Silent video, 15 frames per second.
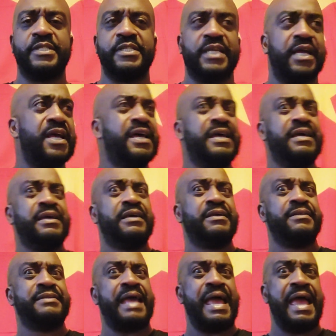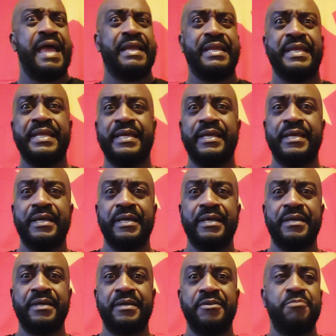She's like, Daddy,
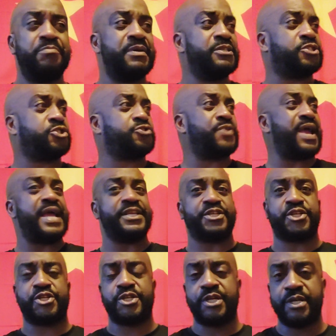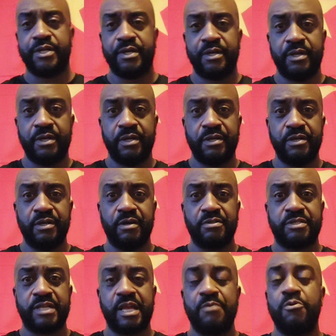you've been stretched. You know
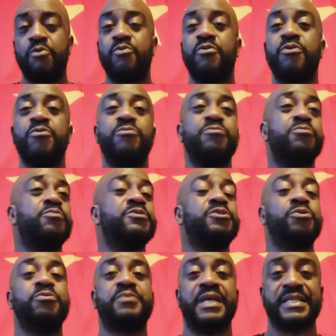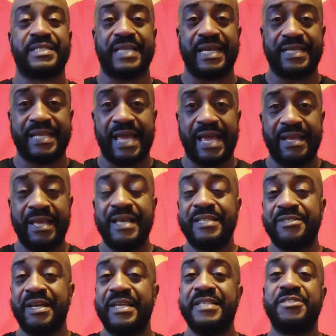what I'm saying? Who, who would do things like
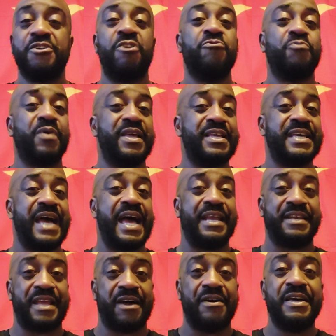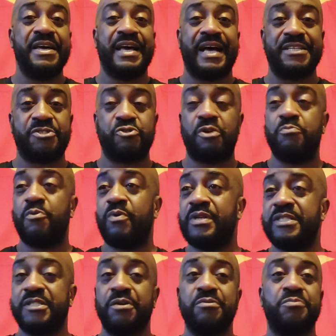that? So he deserved what he got now. I saw him on
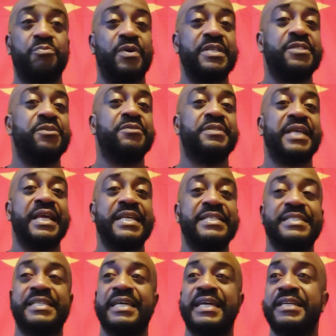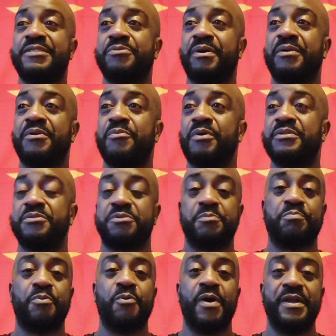his little, one of his little things there. He told he wants to
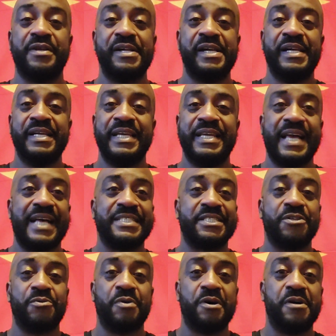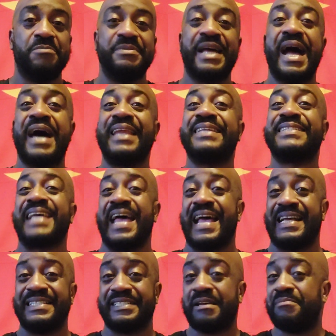support. He got his little um, dollar
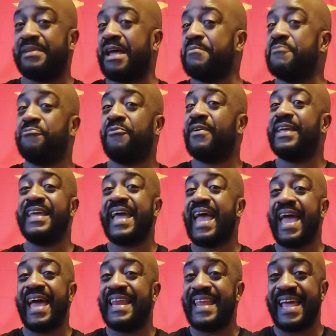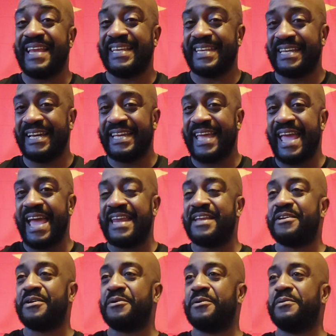signs up. Now, before he had that deal, he had
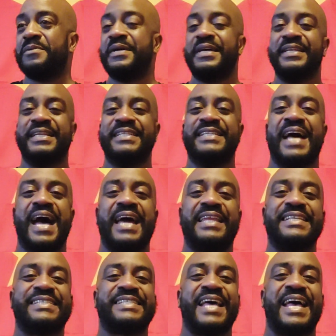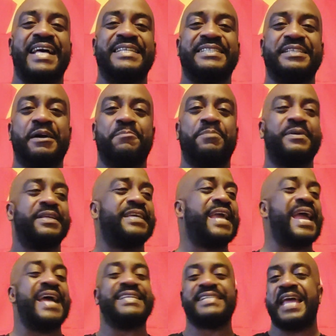it on um, the dollar signs up for the
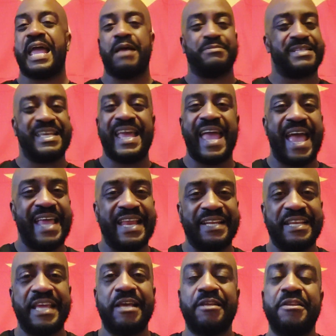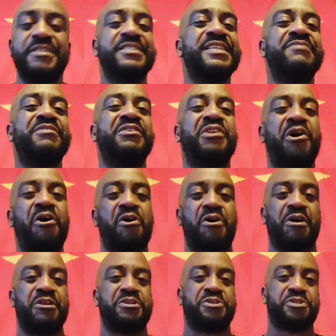cash apps. He had it there. He's living
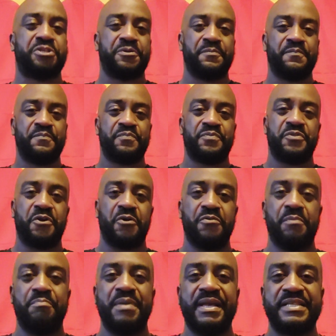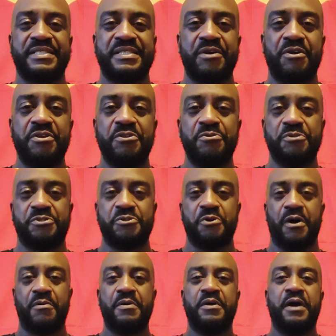large. You know, the biggest thing on
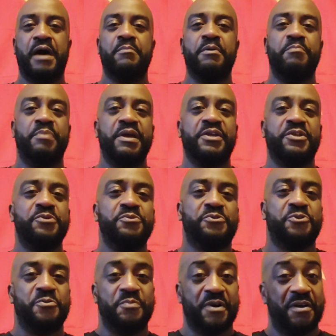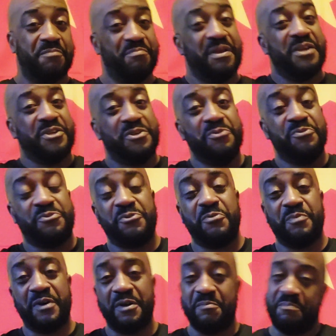YouTube. I'm a big YouTuber, big
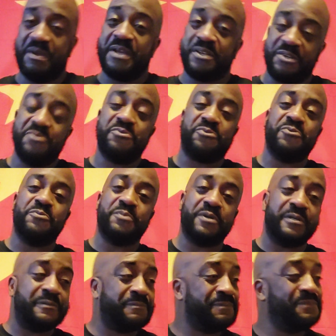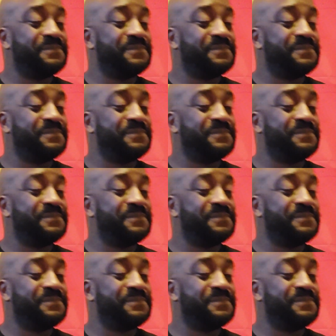YouTuber, big YouTuber.